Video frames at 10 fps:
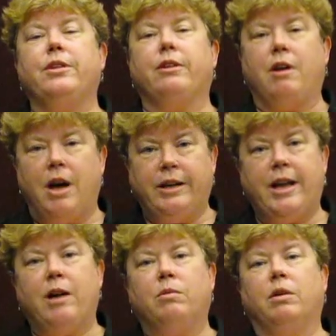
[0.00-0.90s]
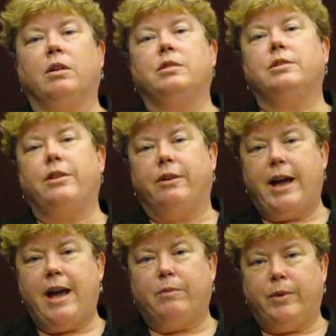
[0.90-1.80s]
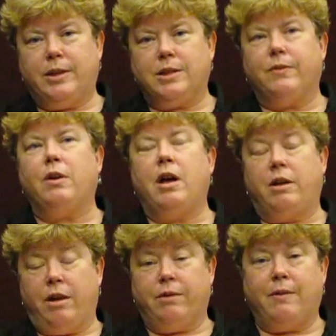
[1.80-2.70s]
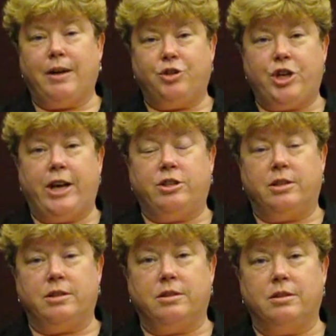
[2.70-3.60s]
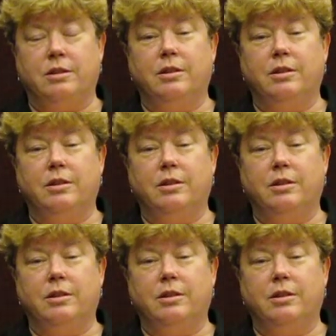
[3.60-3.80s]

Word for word: they're on networks, they're at risk for unauthorized changes.